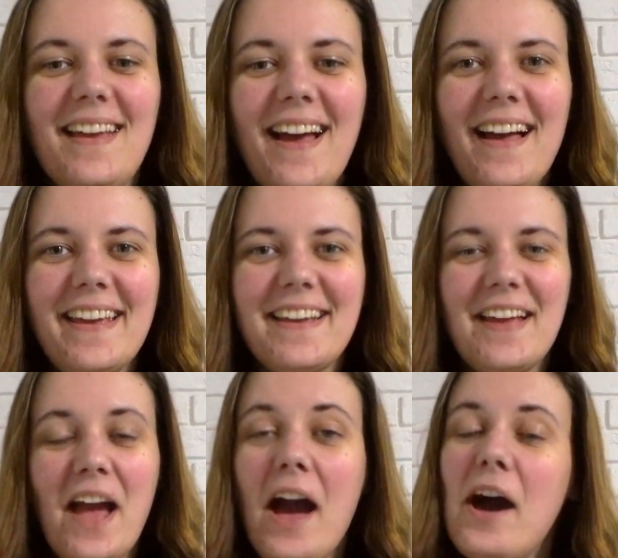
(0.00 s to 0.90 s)
Hi,
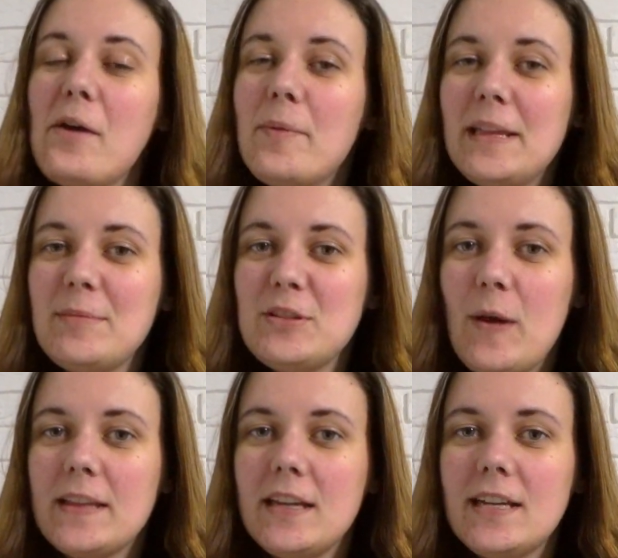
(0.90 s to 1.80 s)
my name is
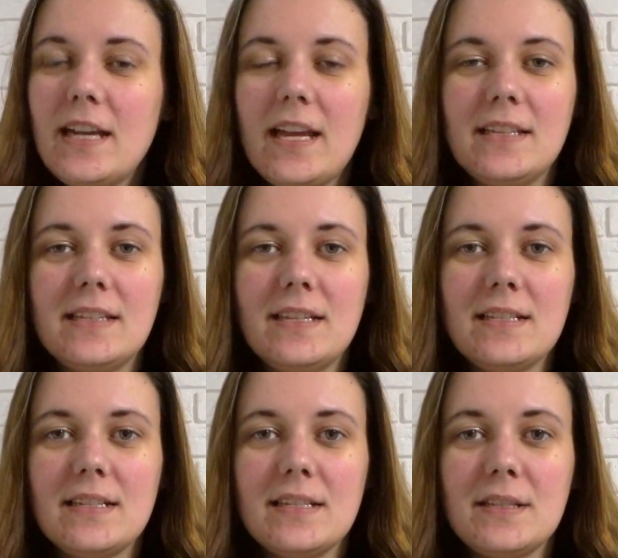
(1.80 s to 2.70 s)
Joanna and
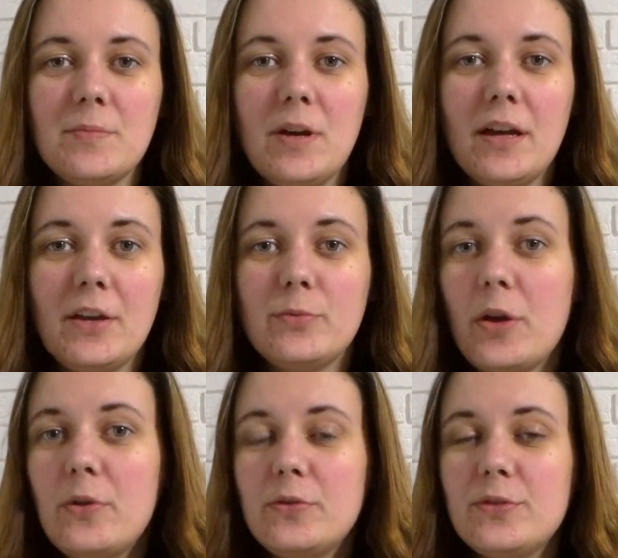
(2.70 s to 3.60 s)
this is my
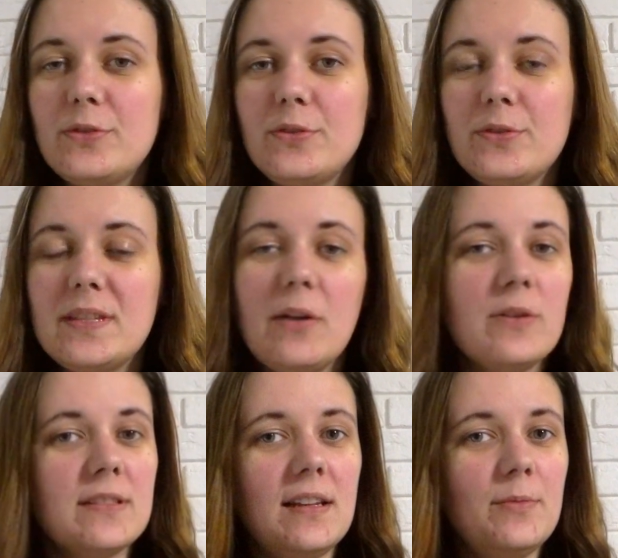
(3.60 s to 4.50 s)
Road to Star
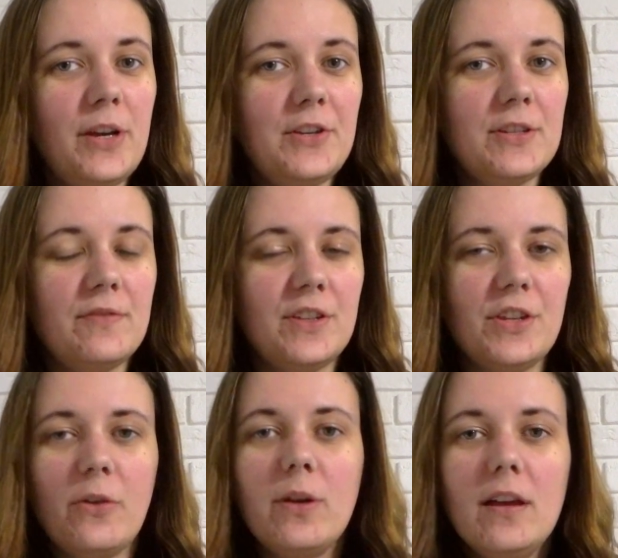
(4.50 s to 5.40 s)
Wars Celebration
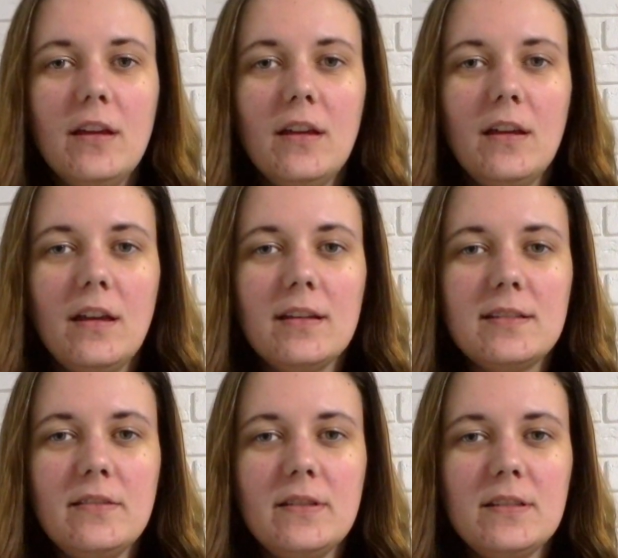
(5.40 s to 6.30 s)
video, a
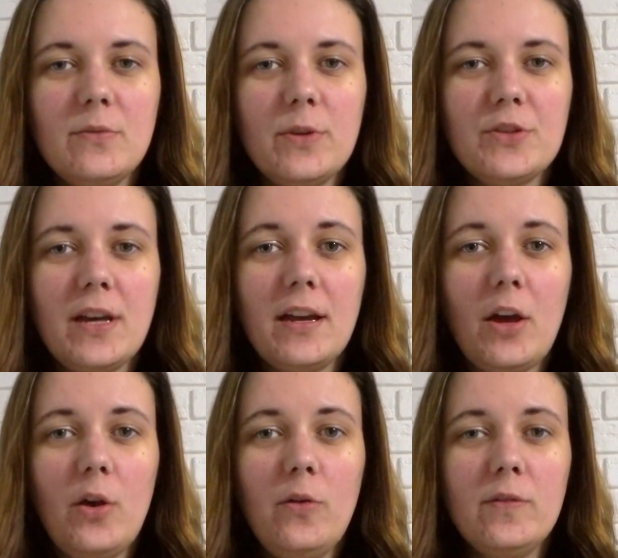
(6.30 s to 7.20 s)
series in which I
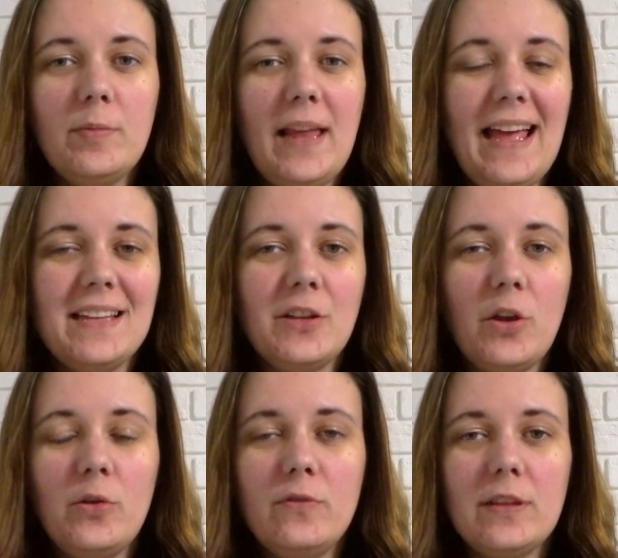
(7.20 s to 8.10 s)
overplan,
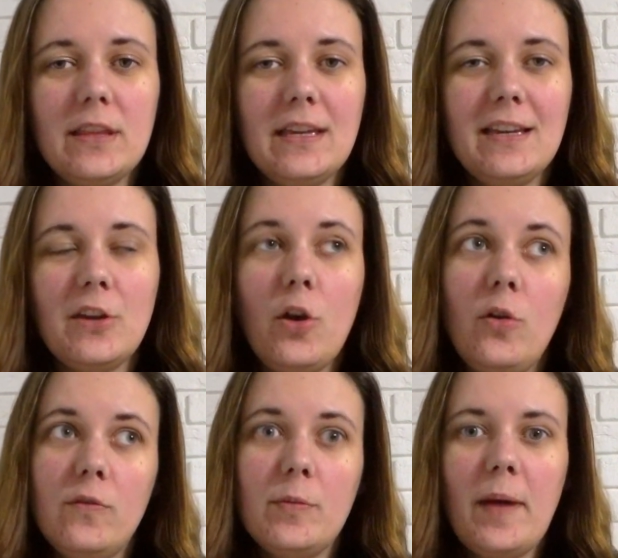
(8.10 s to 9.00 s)
overthink,
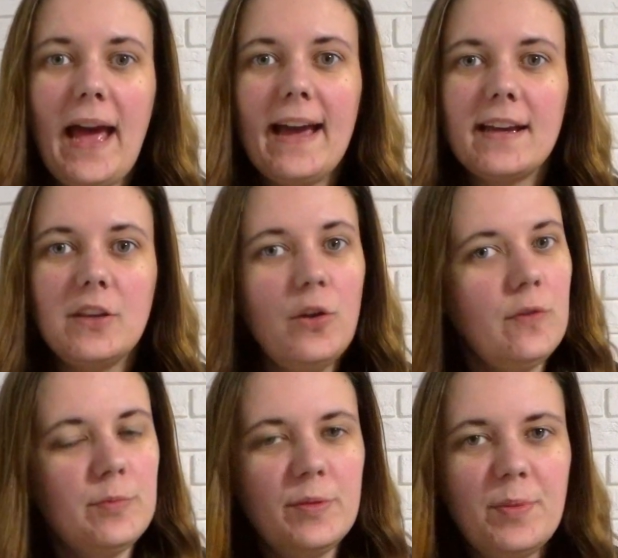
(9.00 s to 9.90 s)
overpack and
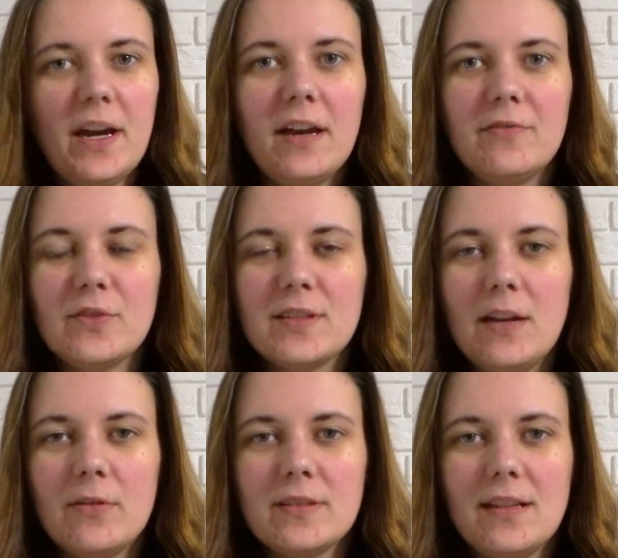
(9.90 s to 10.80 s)
overprepare for
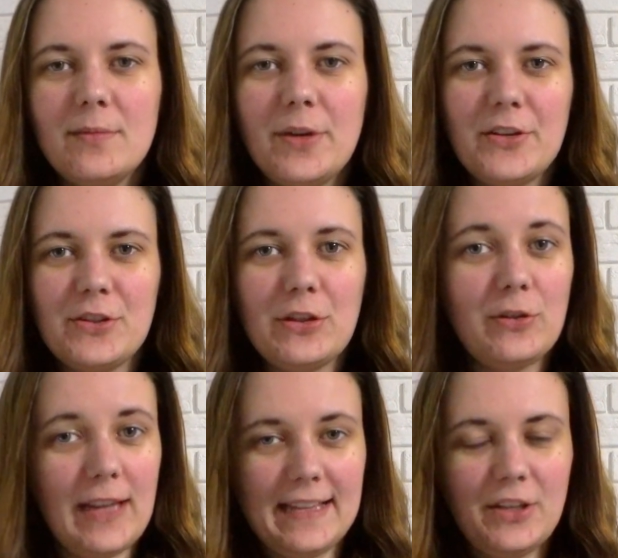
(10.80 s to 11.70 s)
Star Wars Celebration in
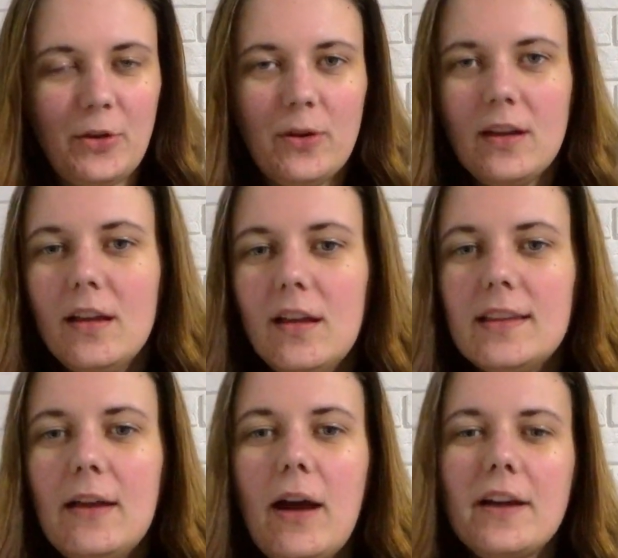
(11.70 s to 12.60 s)
Orlando.
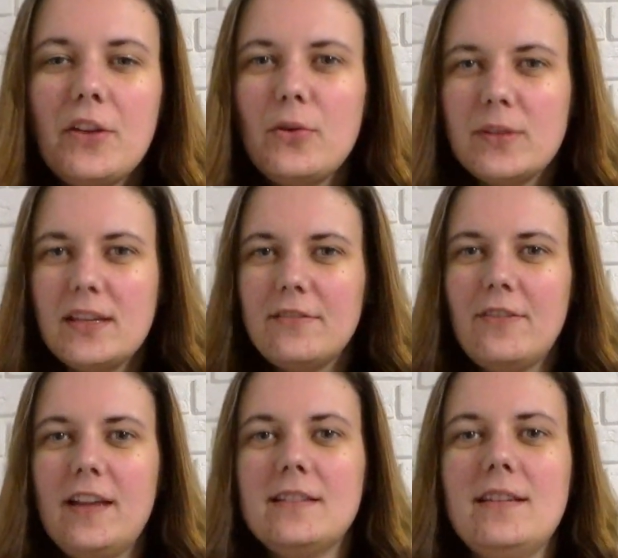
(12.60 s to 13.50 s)
Now, I know the
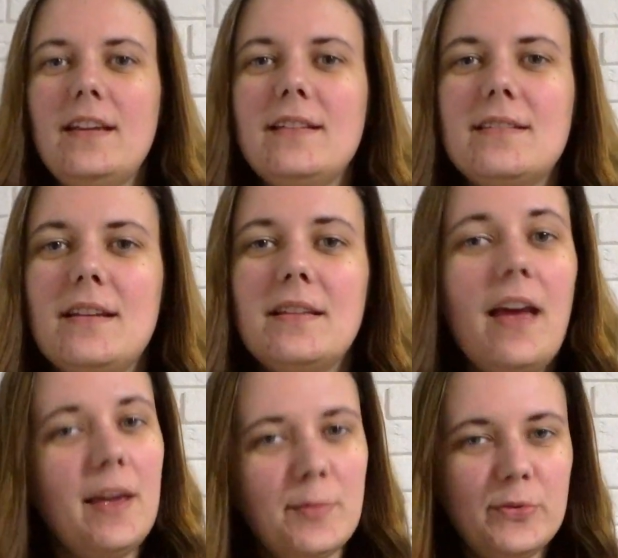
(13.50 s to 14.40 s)
event is in
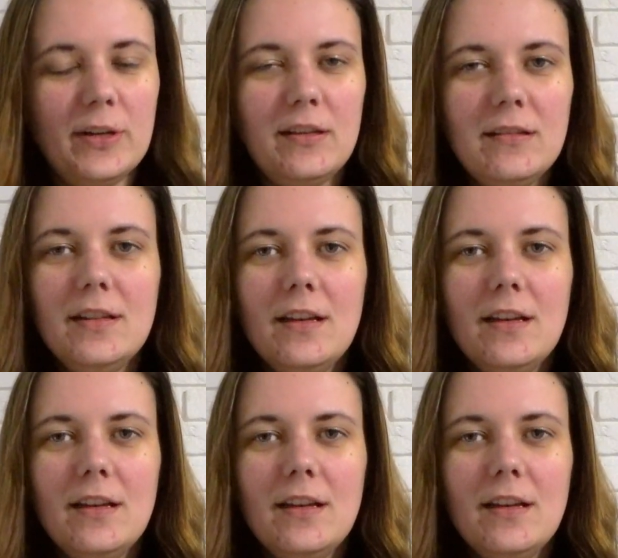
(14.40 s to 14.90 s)
April,